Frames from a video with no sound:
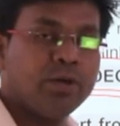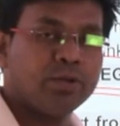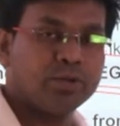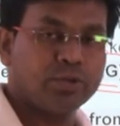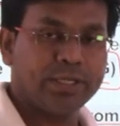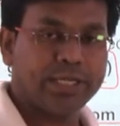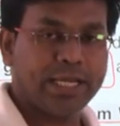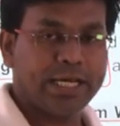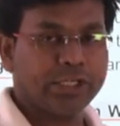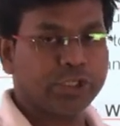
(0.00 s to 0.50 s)

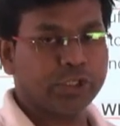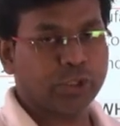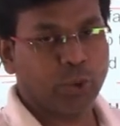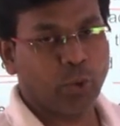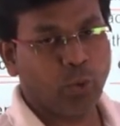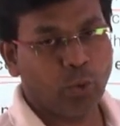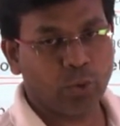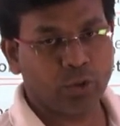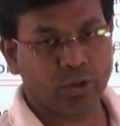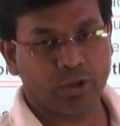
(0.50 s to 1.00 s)
So it has
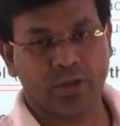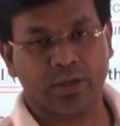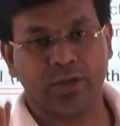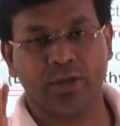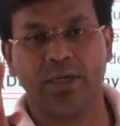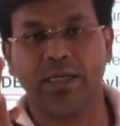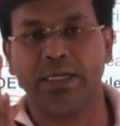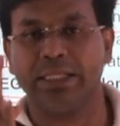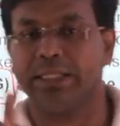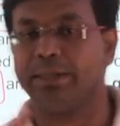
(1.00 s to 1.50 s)
showed
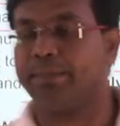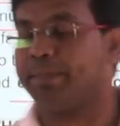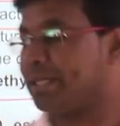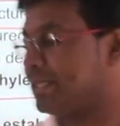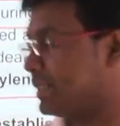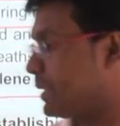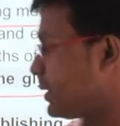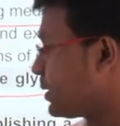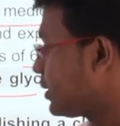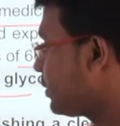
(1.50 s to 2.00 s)
the
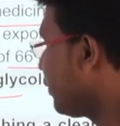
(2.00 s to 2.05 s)
presence